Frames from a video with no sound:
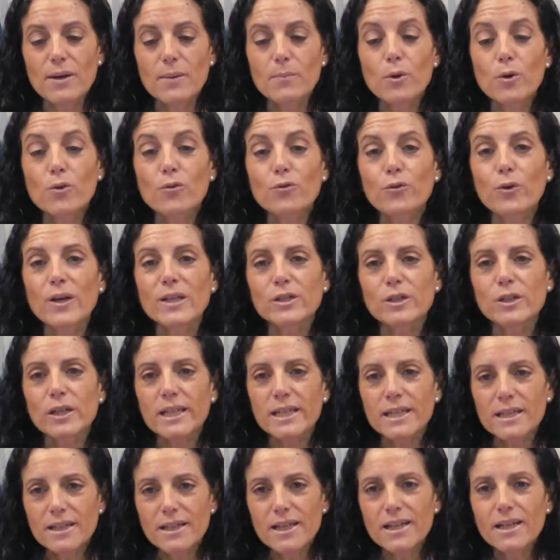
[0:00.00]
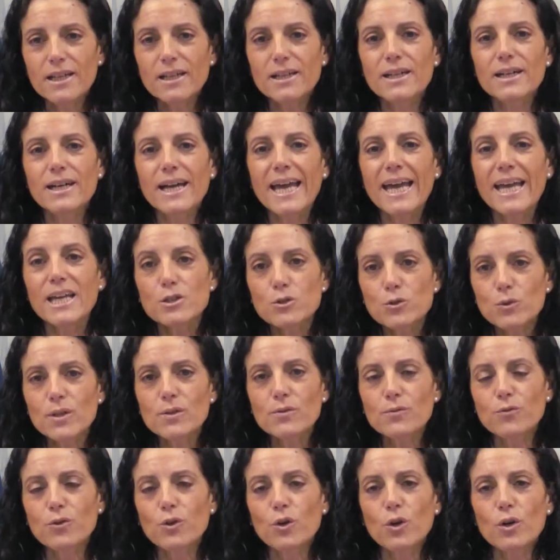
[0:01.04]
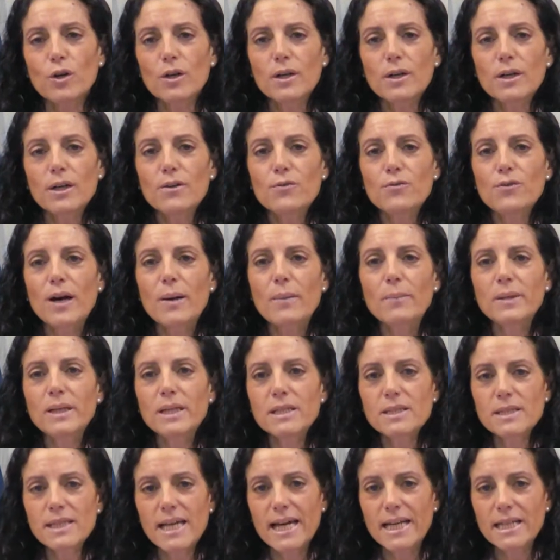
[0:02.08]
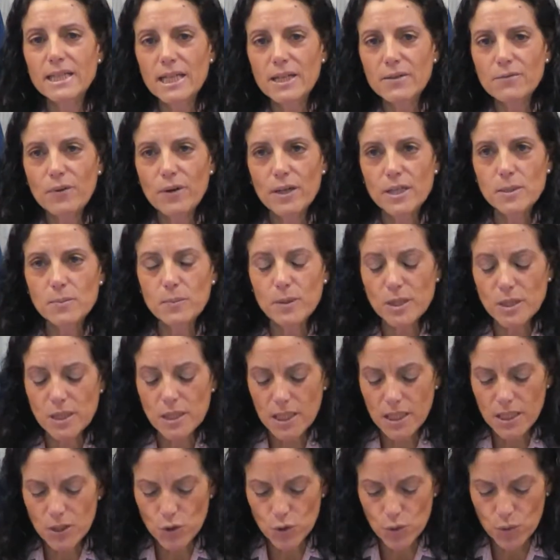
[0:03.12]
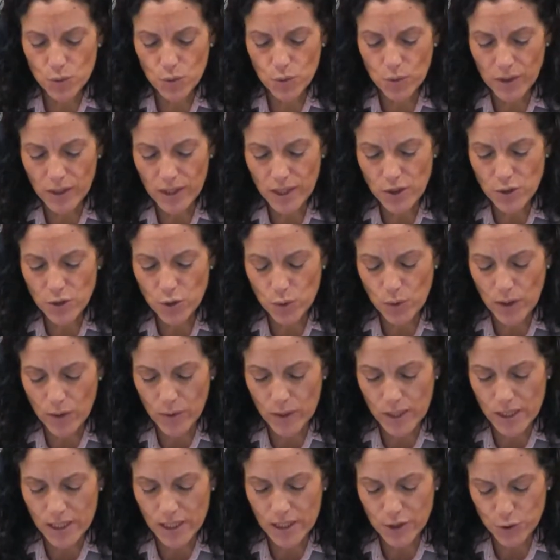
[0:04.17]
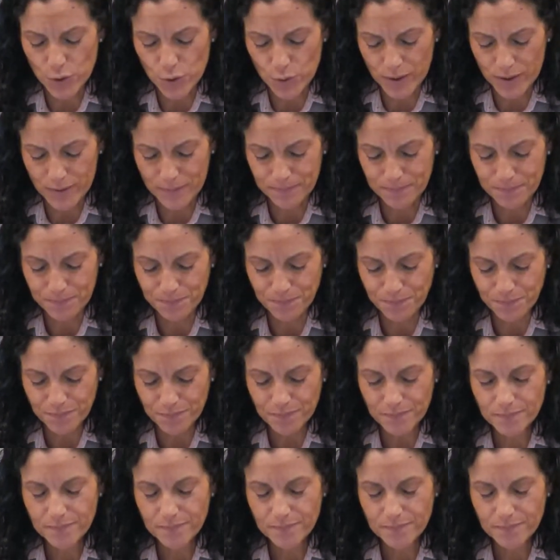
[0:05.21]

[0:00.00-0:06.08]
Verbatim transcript: have a more friendly uh, entry for uh, families and investment into into our country.